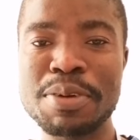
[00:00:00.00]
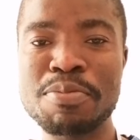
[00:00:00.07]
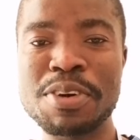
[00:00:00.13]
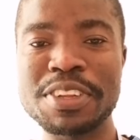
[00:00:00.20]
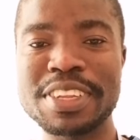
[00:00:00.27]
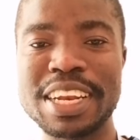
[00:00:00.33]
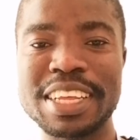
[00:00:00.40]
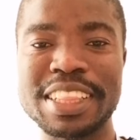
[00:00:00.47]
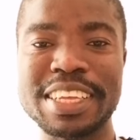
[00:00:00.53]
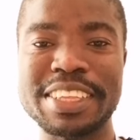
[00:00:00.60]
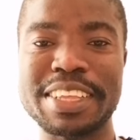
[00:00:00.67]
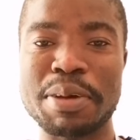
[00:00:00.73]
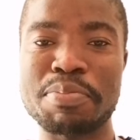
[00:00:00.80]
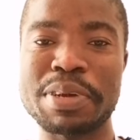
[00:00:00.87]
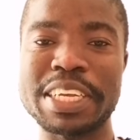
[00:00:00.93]
Mostly this
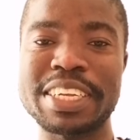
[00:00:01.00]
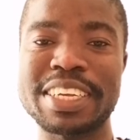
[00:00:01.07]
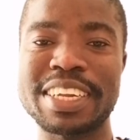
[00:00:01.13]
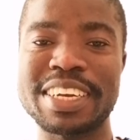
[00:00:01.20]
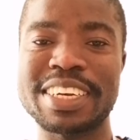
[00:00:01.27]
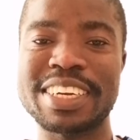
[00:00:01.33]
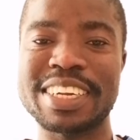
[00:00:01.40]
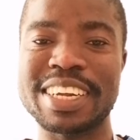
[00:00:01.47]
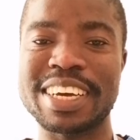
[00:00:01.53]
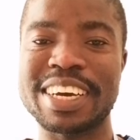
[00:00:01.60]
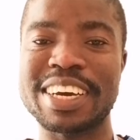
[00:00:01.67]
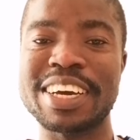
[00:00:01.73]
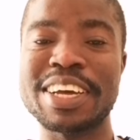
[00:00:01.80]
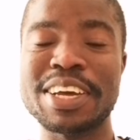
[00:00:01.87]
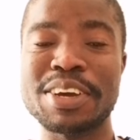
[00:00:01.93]
is a patient
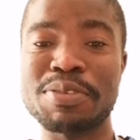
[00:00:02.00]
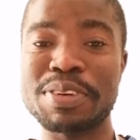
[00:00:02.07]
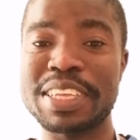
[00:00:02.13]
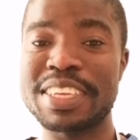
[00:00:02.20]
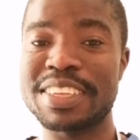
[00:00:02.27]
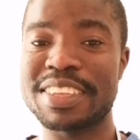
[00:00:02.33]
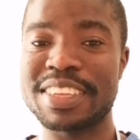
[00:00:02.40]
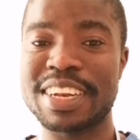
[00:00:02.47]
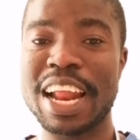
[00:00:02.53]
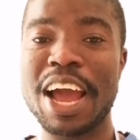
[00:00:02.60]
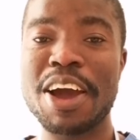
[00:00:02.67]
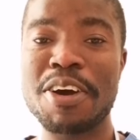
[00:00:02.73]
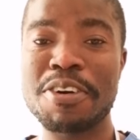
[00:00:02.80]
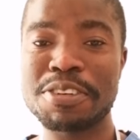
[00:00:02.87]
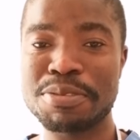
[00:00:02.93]
which is in
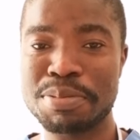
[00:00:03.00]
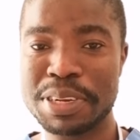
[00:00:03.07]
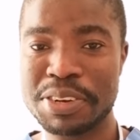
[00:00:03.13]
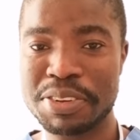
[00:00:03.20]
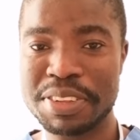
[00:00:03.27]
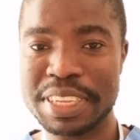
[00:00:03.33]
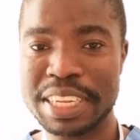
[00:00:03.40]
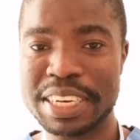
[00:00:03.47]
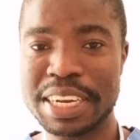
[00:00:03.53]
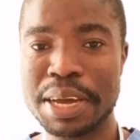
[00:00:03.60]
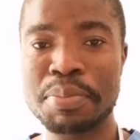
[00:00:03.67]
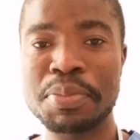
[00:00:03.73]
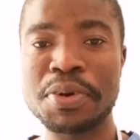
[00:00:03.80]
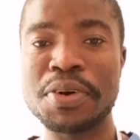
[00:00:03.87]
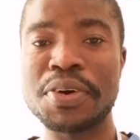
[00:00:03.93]
a hospital
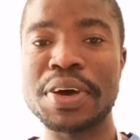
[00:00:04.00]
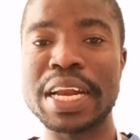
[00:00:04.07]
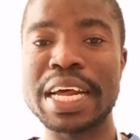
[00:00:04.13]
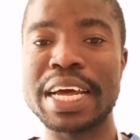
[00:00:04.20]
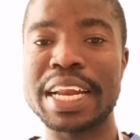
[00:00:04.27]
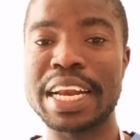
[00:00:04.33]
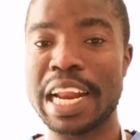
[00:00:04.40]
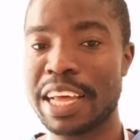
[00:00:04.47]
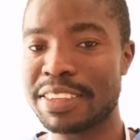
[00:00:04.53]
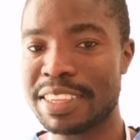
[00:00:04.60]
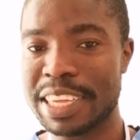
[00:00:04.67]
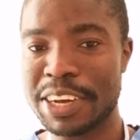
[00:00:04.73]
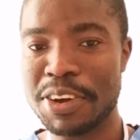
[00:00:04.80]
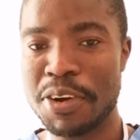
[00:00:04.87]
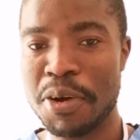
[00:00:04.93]
setup or a
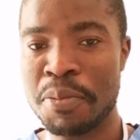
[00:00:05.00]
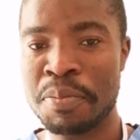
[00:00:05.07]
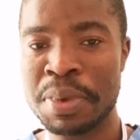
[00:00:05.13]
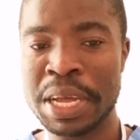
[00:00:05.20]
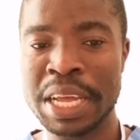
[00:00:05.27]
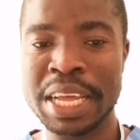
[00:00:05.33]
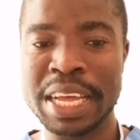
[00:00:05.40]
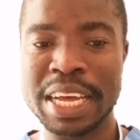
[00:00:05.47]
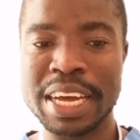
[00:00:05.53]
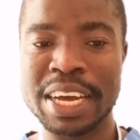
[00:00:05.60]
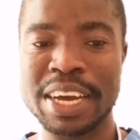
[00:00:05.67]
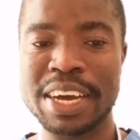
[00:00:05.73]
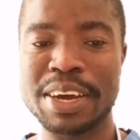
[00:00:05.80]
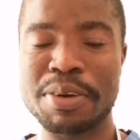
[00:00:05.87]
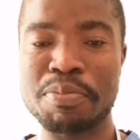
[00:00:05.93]
nursing home,
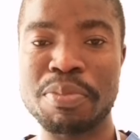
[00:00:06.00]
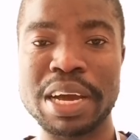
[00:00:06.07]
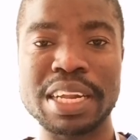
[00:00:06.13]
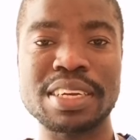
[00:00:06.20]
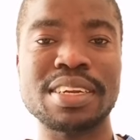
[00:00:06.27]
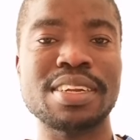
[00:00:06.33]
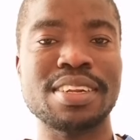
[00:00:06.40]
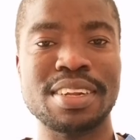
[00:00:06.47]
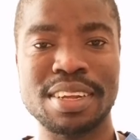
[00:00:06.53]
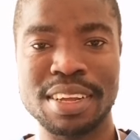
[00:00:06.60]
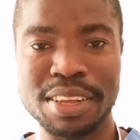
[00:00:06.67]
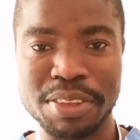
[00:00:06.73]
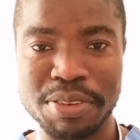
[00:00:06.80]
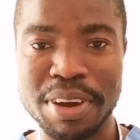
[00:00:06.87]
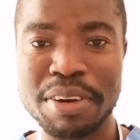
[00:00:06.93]
but
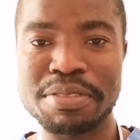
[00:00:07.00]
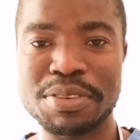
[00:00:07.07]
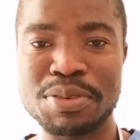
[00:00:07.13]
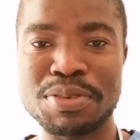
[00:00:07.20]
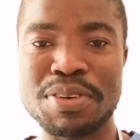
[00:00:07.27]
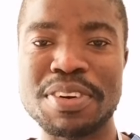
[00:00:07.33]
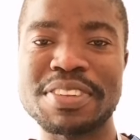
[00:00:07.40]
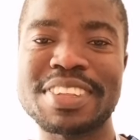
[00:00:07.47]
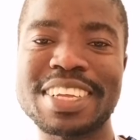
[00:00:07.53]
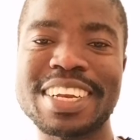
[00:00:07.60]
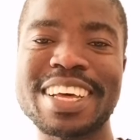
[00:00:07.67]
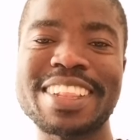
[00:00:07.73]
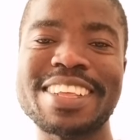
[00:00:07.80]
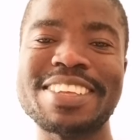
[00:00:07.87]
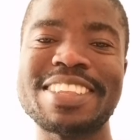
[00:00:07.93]
you have to
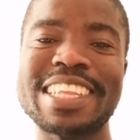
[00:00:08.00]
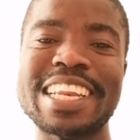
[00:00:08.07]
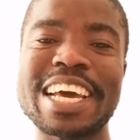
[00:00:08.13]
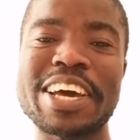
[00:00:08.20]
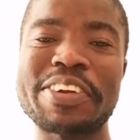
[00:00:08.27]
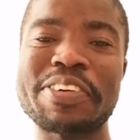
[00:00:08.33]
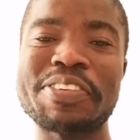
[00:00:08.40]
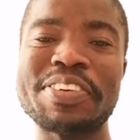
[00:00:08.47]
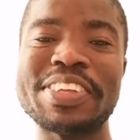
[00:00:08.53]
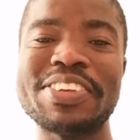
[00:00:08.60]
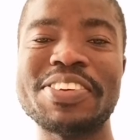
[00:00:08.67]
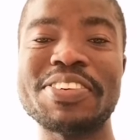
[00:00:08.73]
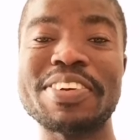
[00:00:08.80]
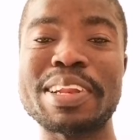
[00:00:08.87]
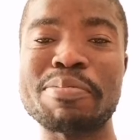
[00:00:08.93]
consider the scenario
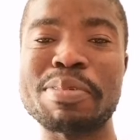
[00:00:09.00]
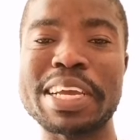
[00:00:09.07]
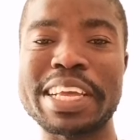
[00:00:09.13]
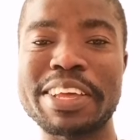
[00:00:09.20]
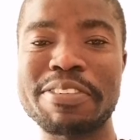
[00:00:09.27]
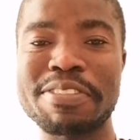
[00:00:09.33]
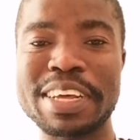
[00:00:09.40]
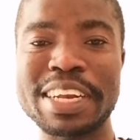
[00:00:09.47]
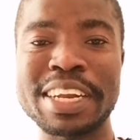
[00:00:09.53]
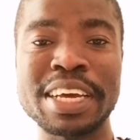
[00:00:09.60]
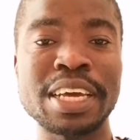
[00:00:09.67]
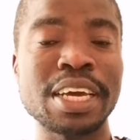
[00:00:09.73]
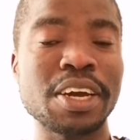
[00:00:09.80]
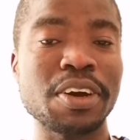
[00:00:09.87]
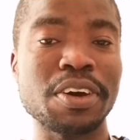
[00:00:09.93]
which you will be given
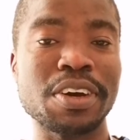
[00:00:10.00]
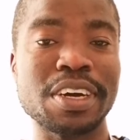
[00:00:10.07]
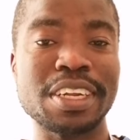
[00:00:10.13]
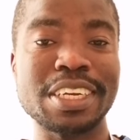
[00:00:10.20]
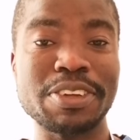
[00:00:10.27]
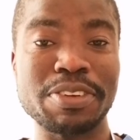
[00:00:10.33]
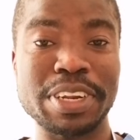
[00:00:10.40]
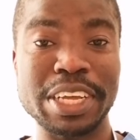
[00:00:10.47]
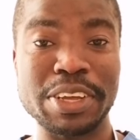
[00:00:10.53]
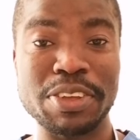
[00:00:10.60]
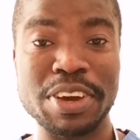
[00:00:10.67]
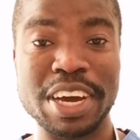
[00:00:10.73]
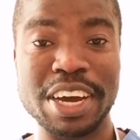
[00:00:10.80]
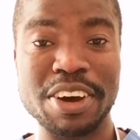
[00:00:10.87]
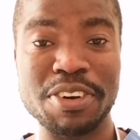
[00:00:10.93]
during
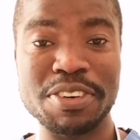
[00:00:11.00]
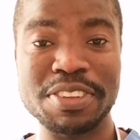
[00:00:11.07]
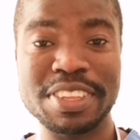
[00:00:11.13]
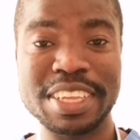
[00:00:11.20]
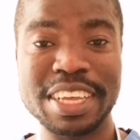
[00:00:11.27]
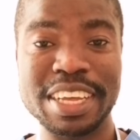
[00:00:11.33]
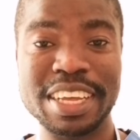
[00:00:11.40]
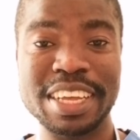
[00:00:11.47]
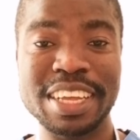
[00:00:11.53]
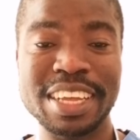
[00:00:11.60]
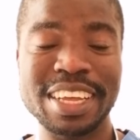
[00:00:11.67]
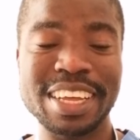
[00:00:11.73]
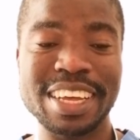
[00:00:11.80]
your Osce,